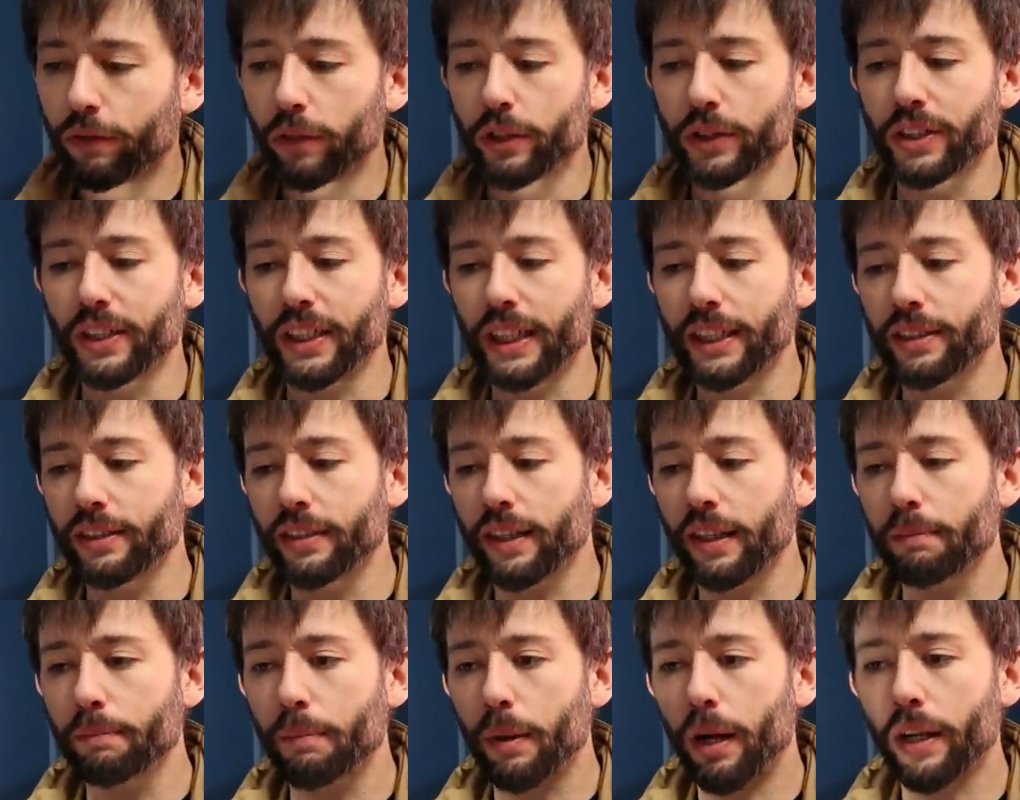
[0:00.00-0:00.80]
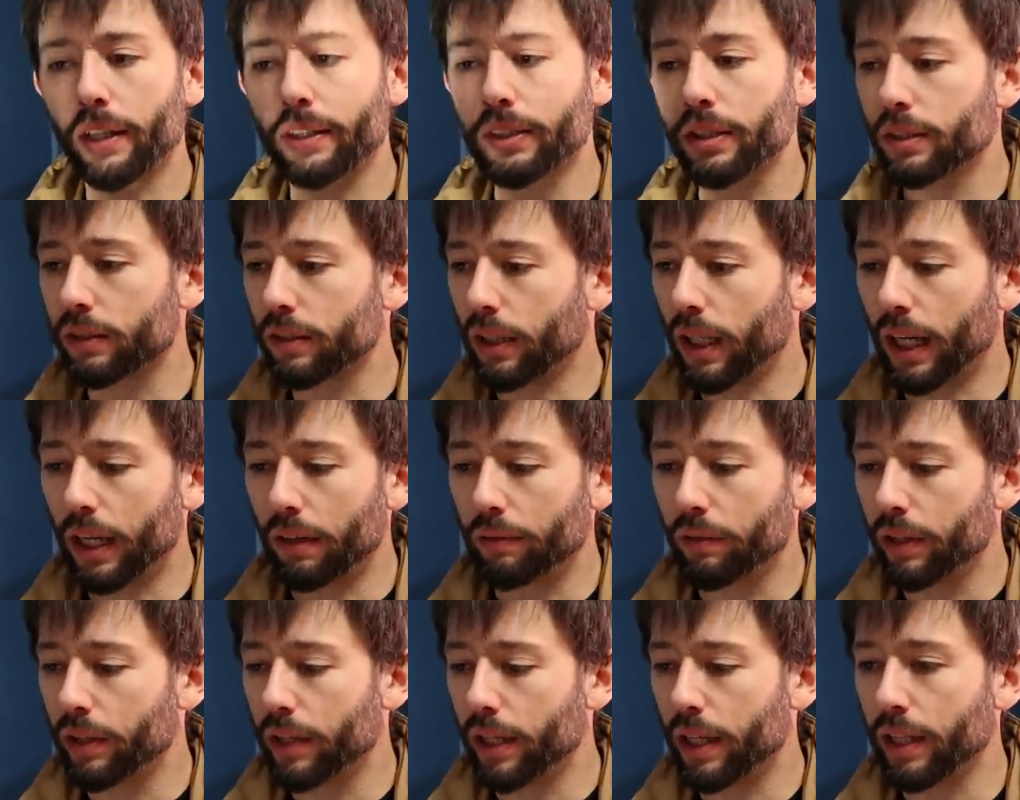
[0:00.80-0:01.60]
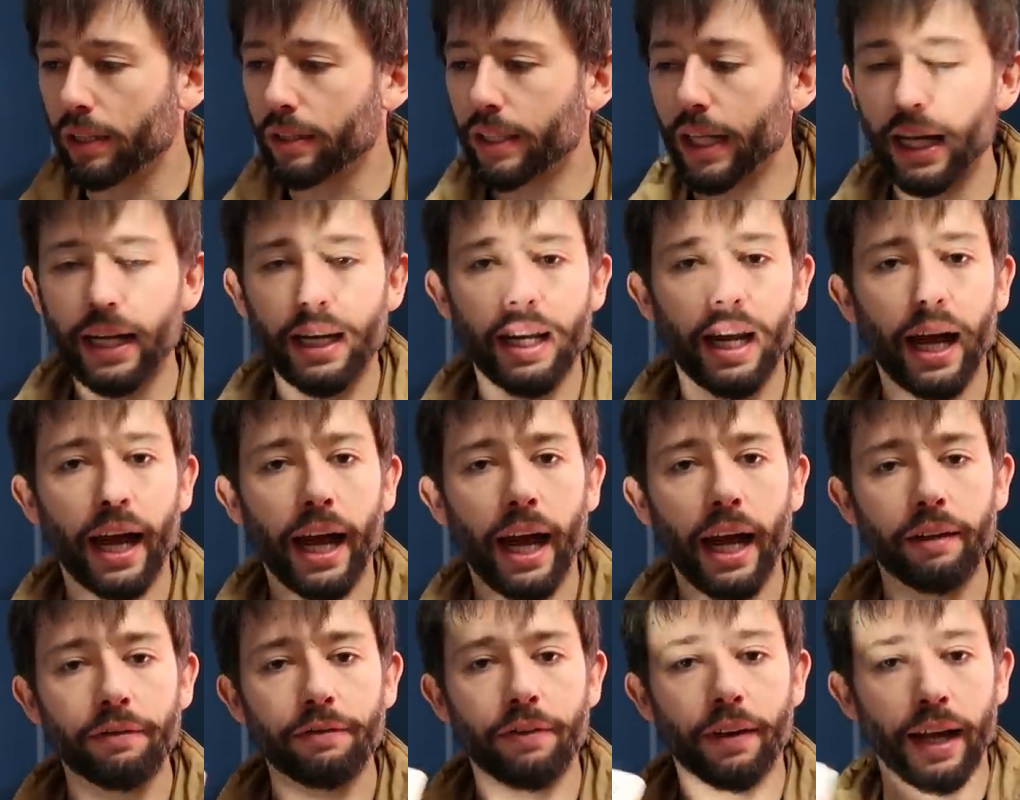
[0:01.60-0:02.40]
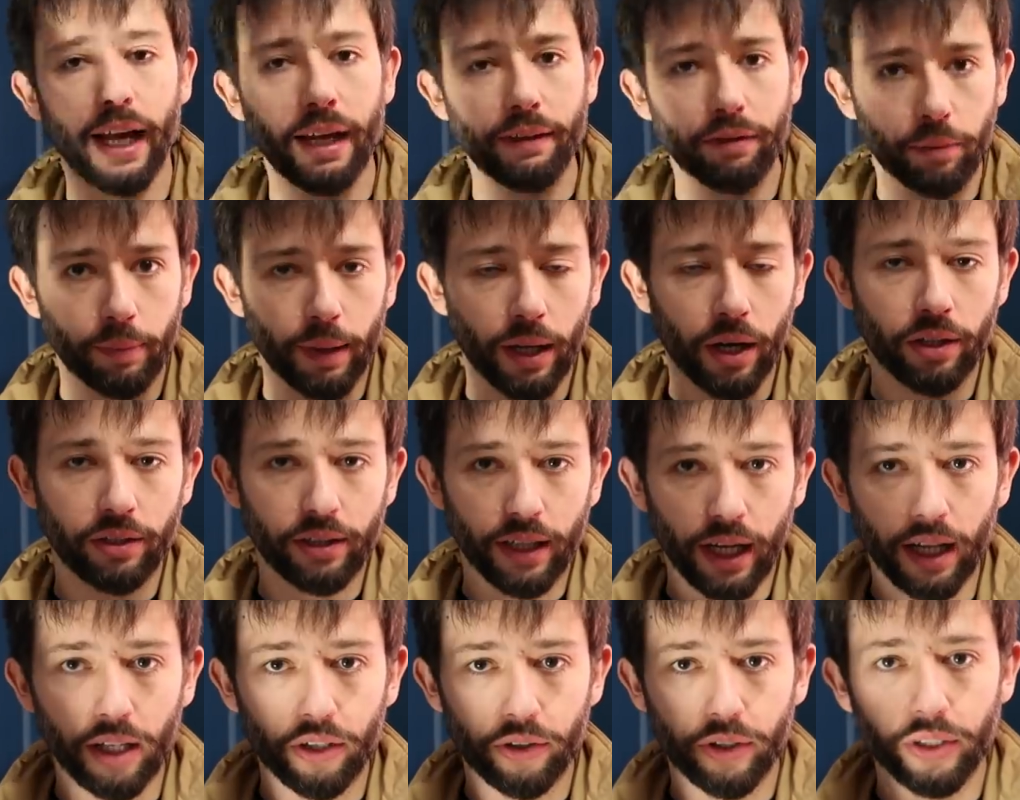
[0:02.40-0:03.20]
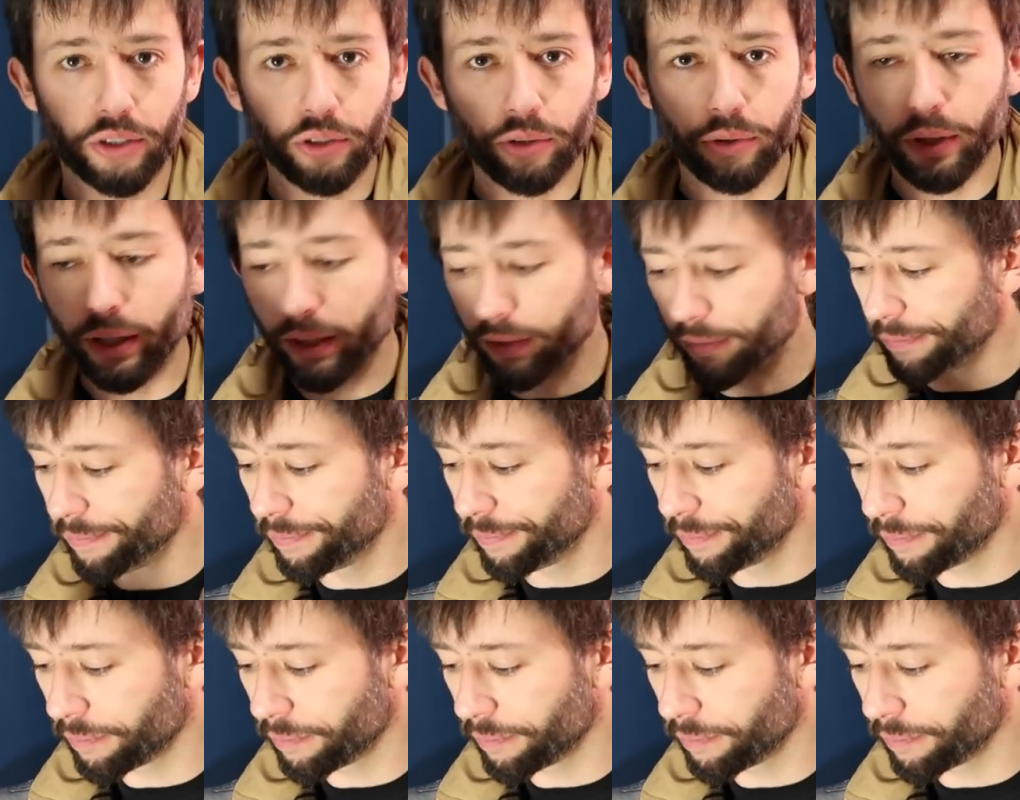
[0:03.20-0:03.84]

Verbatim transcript: for 16 bucks uh, within a day and a half. Have about a dollar into it